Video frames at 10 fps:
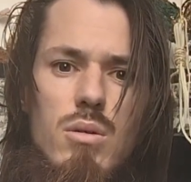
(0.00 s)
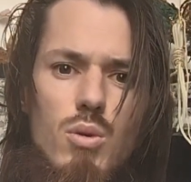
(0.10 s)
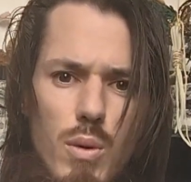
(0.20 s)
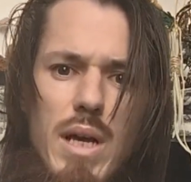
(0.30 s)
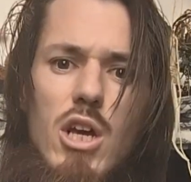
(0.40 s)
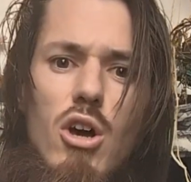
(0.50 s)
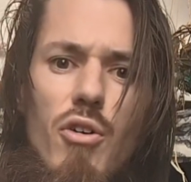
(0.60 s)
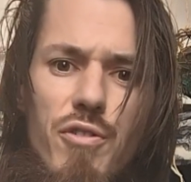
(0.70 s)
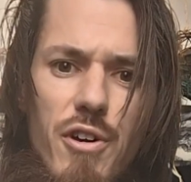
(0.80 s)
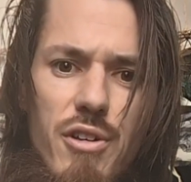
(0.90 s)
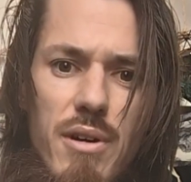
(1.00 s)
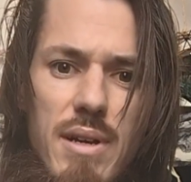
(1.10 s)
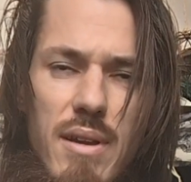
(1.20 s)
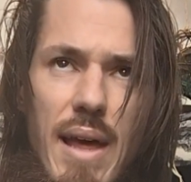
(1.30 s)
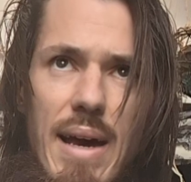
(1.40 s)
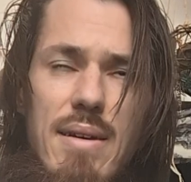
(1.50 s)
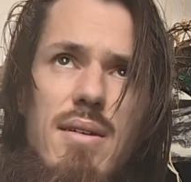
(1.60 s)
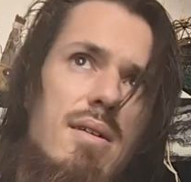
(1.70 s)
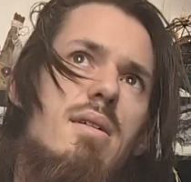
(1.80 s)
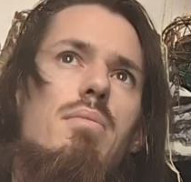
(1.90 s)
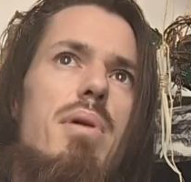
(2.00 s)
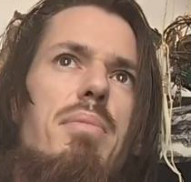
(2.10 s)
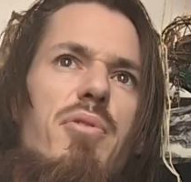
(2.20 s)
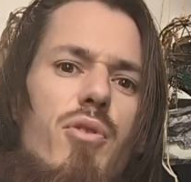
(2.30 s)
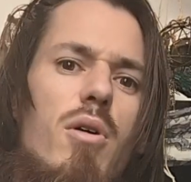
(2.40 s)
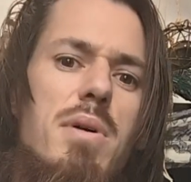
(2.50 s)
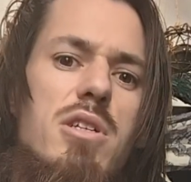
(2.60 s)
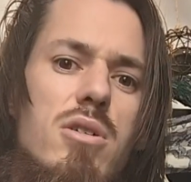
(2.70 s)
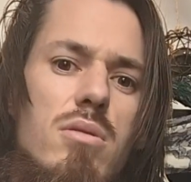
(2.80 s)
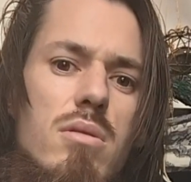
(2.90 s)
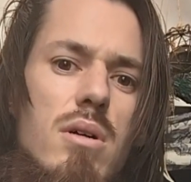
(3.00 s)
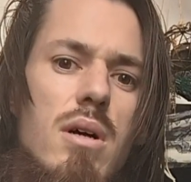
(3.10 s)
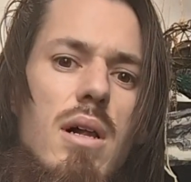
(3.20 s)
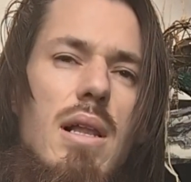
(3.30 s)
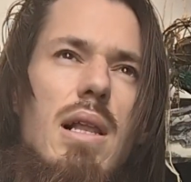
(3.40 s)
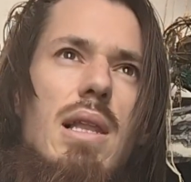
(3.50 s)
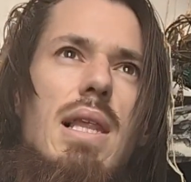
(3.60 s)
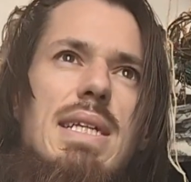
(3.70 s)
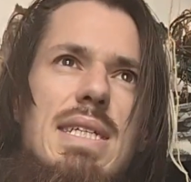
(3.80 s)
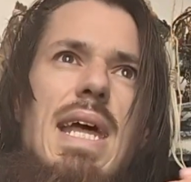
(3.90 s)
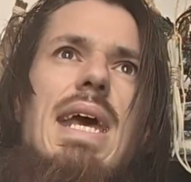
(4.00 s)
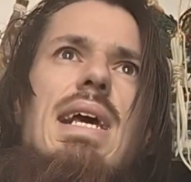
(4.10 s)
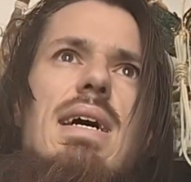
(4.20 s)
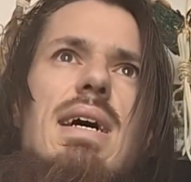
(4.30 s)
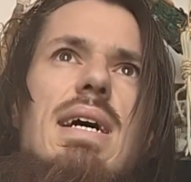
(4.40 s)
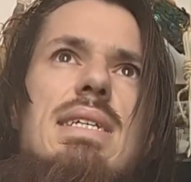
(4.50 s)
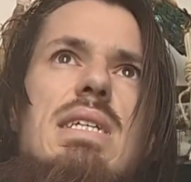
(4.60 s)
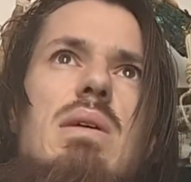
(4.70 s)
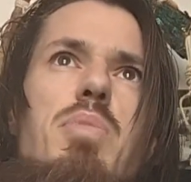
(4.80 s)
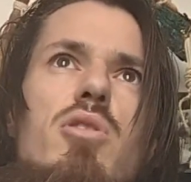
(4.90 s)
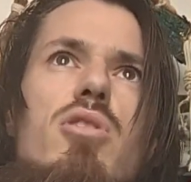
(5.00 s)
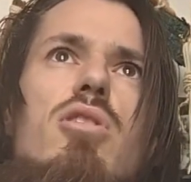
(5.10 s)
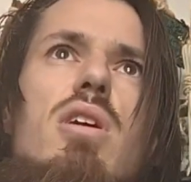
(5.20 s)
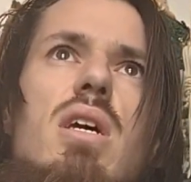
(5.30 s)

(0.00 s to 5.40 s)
We can go further into that, but before we do, let's take a deeper look